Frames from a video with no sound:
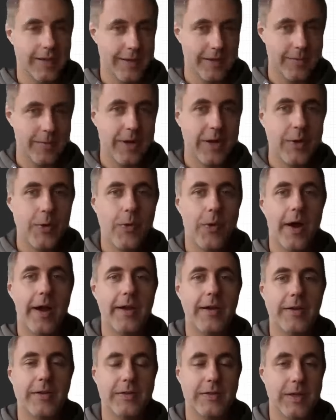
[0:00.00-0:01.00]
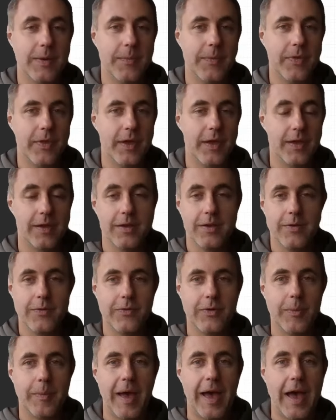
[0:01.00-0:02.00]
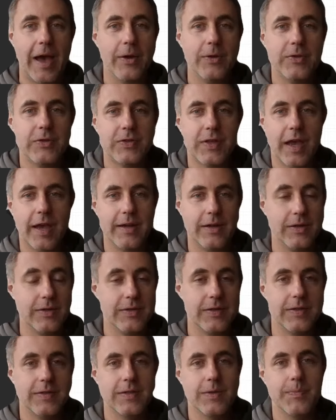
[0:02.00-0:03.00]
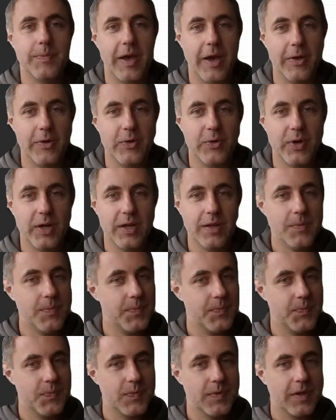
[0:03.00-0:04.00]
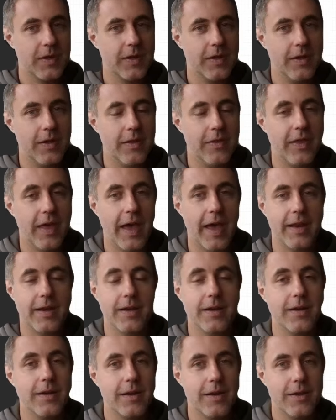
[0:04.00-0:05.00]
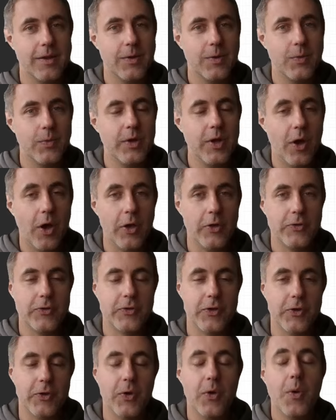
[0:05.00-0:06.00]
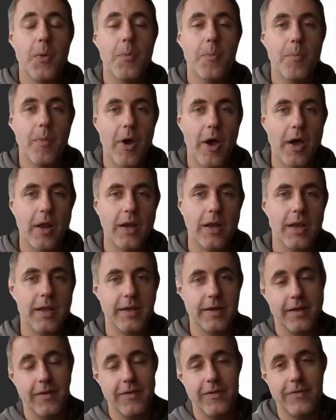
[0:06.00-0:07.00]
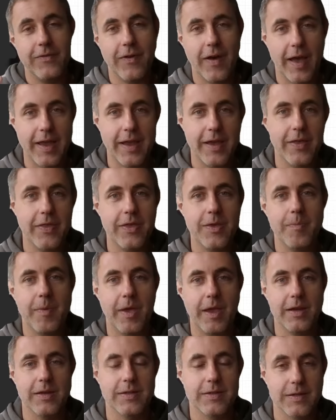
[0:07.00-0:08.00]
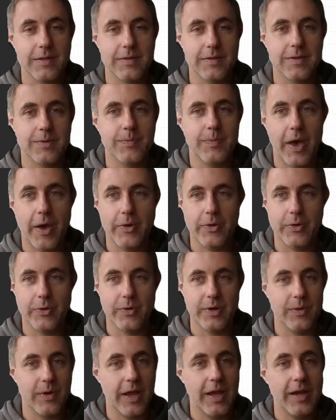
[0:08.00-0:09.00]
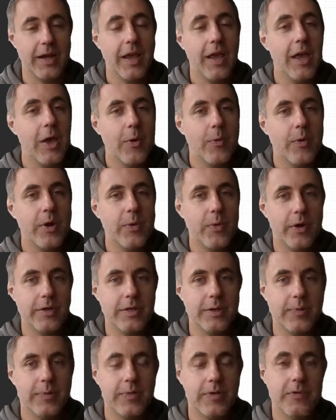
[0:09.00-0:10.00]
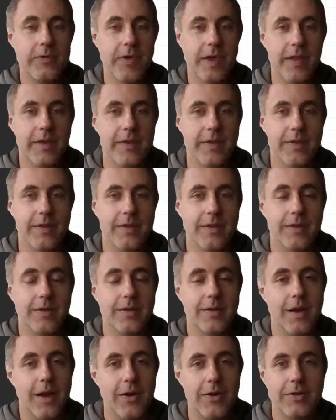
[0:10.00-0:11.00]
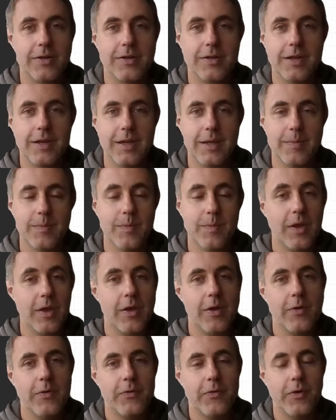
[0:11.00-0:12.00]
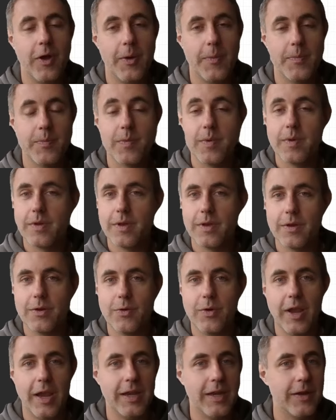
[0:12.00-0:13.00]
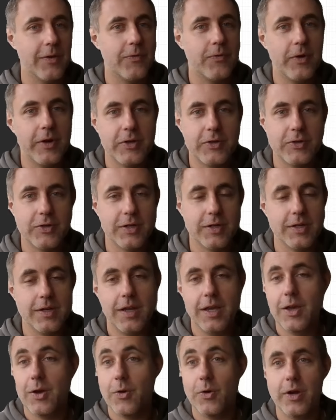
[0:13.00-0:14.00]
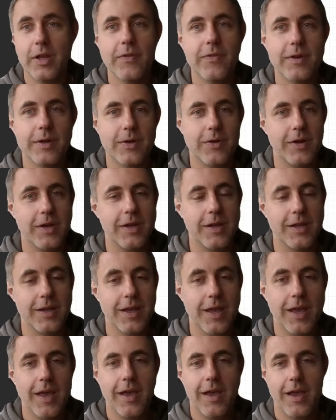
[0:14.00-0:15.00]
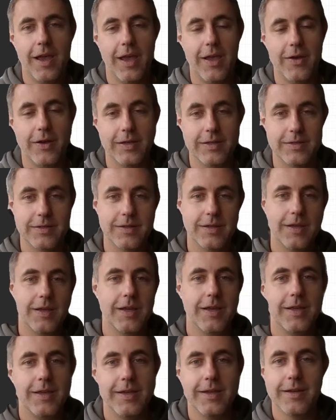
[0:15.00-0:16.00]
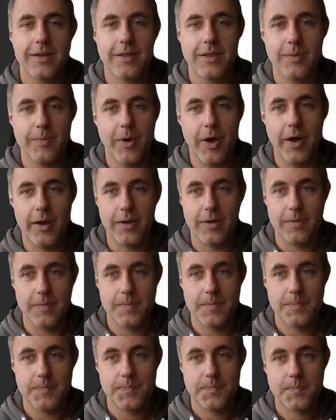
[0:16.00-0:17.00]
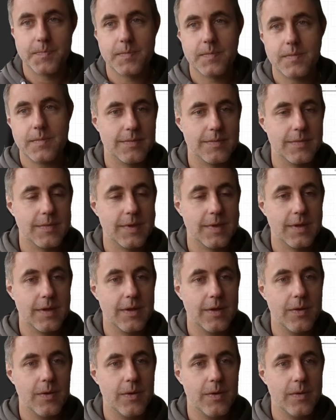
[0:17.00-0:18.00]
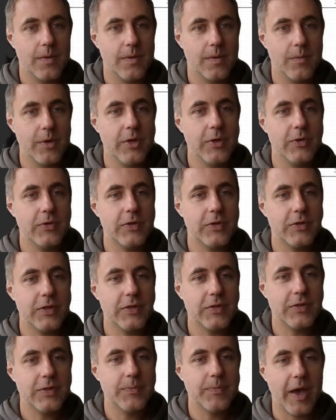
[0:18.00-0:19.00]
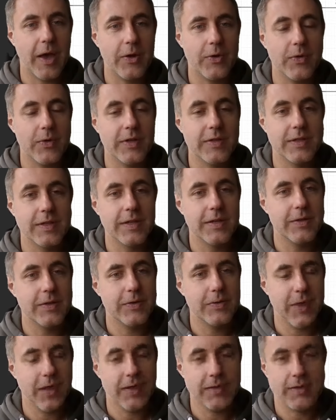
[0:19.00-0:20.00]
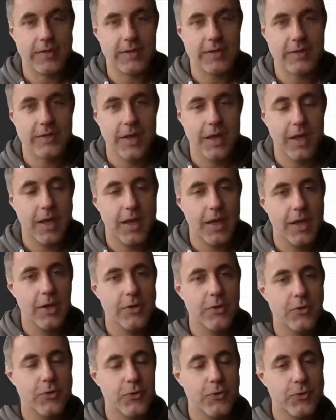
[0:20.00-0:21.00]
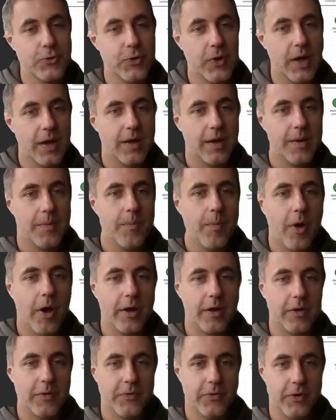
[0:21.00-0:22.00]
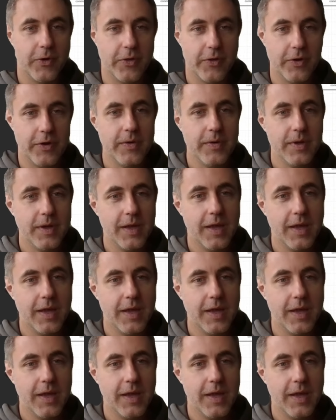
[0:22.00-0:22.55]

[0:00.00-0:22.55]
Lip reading: requires something from outside our system boundary, that we also model it via the main system boundary, right? We want to prevent our team from creating friction or even creating chaos in the model. We use our system boundaries and interfaces to model further.